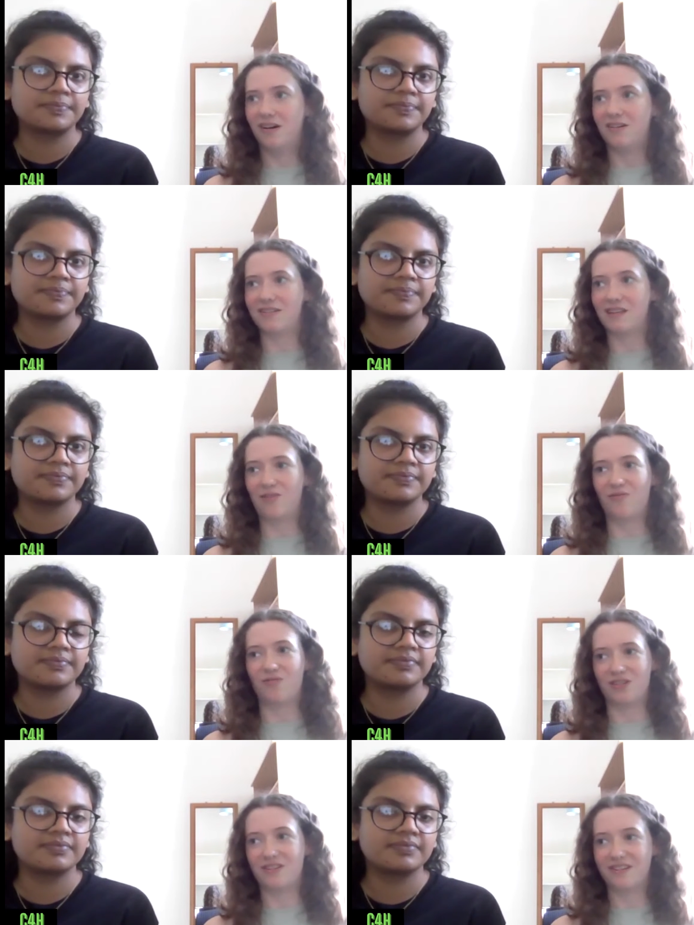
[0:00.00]
Speaker 1: understanding yeah.
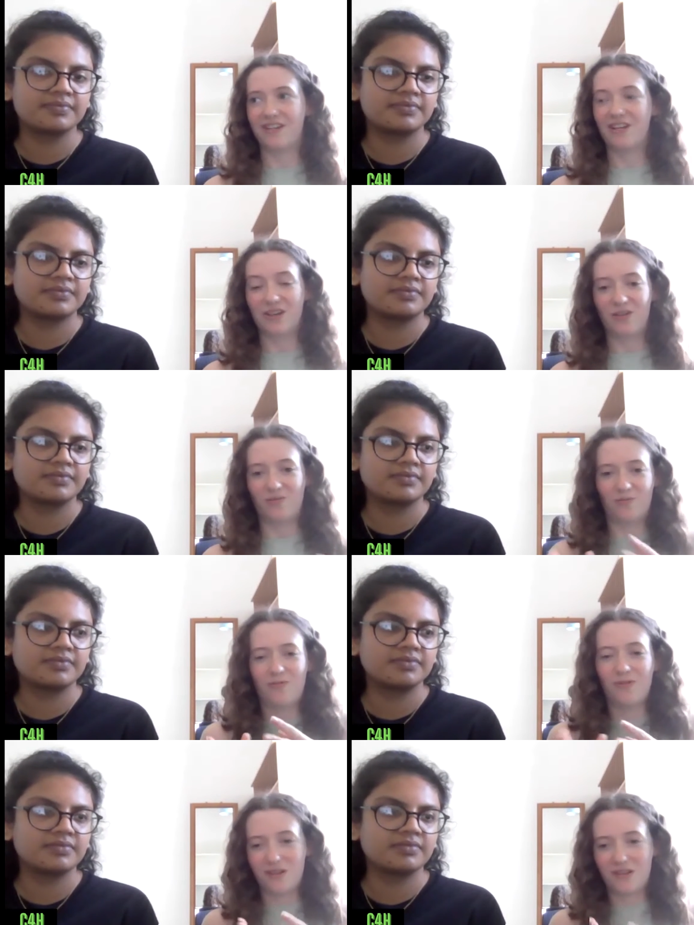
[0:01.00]
of just if
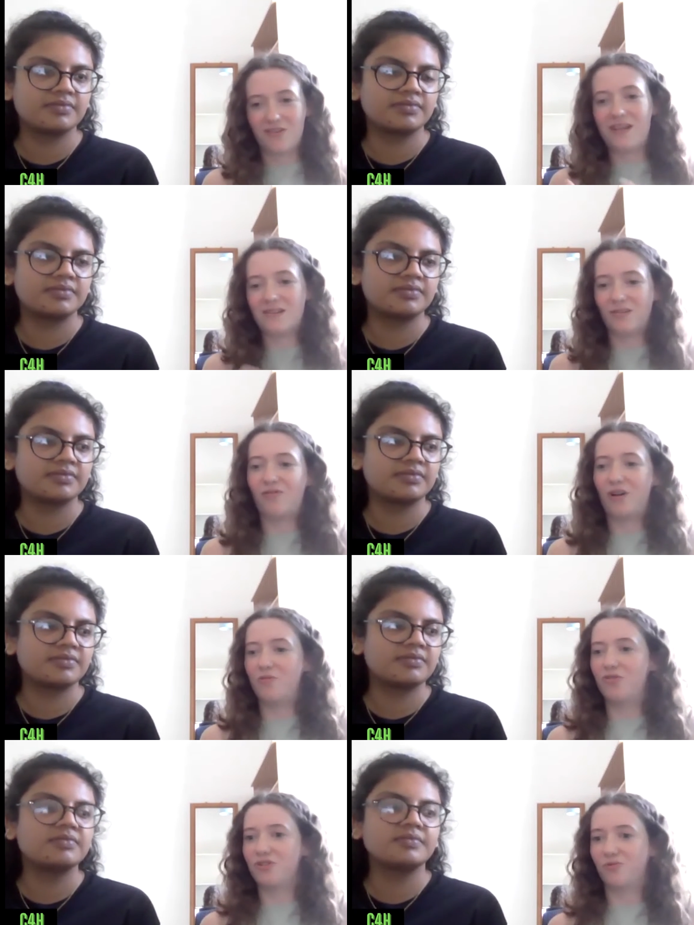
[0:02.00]
you need to
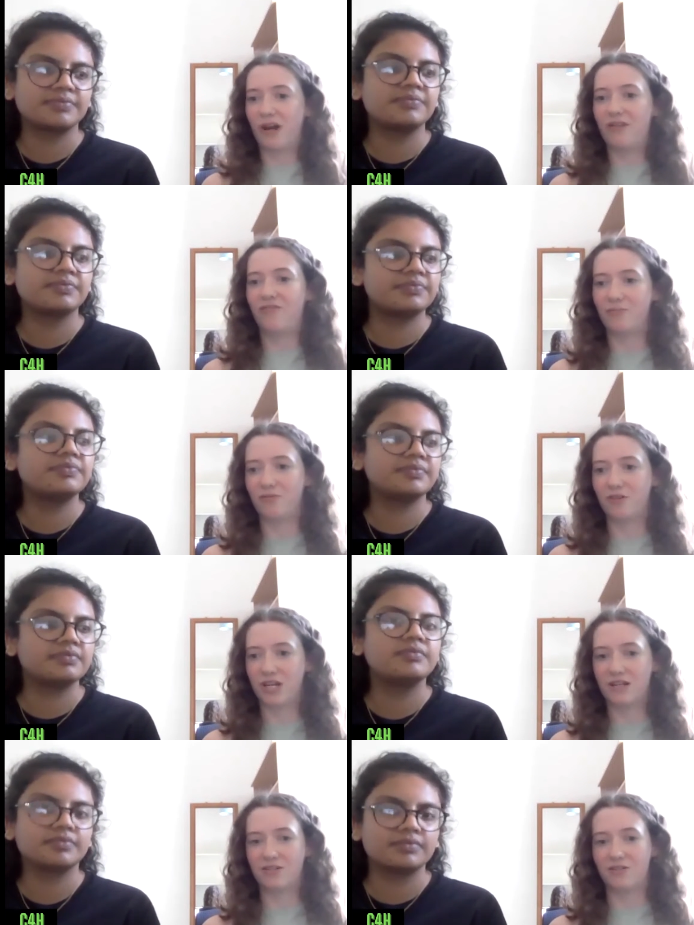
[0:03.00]
follow what's right for the
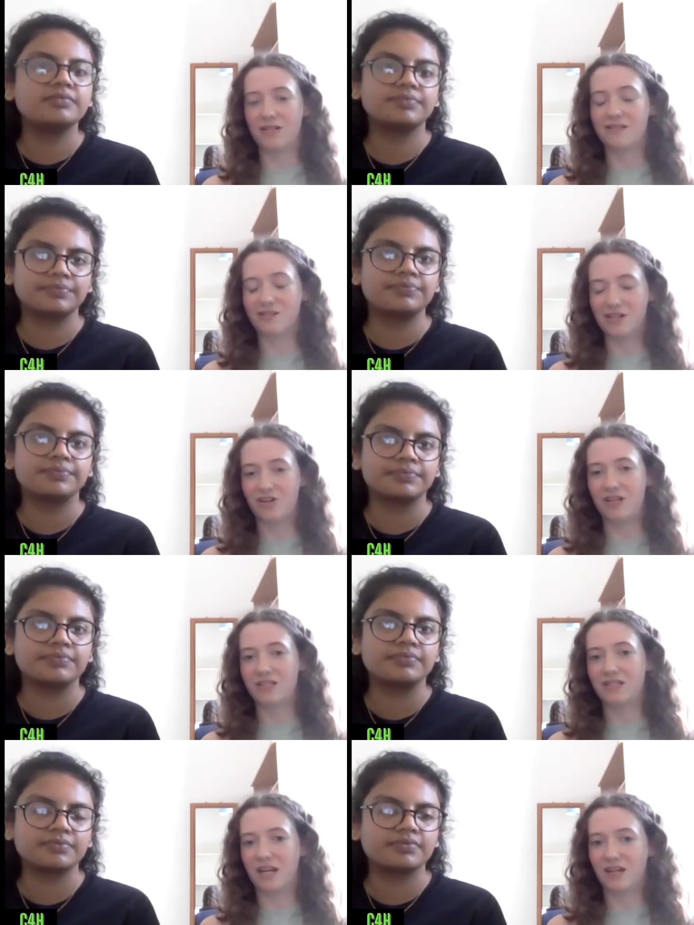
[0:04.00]
project, not necessarily try
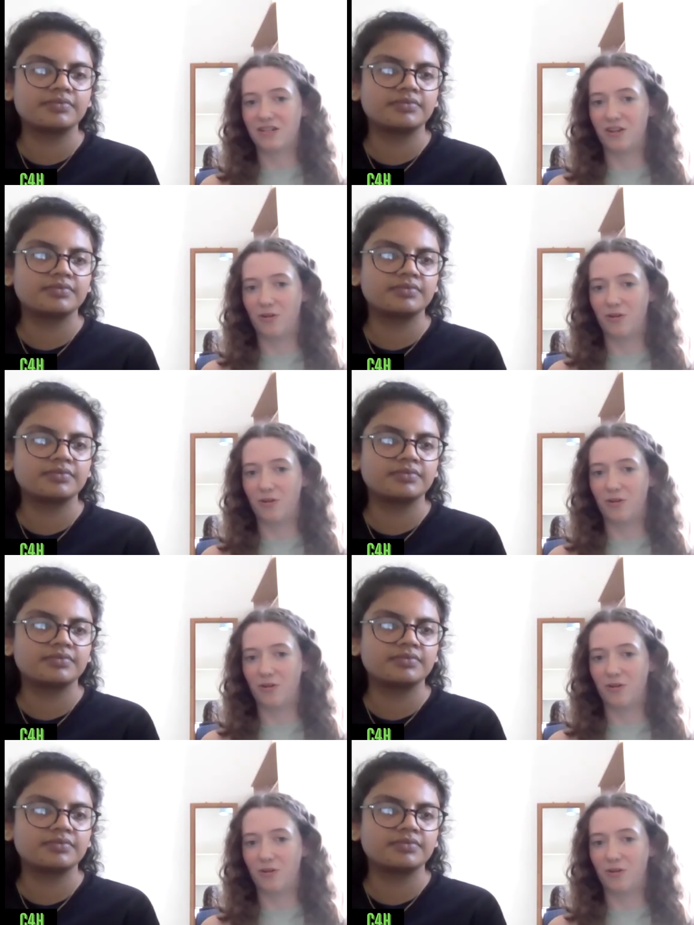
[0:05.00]
and stick mm.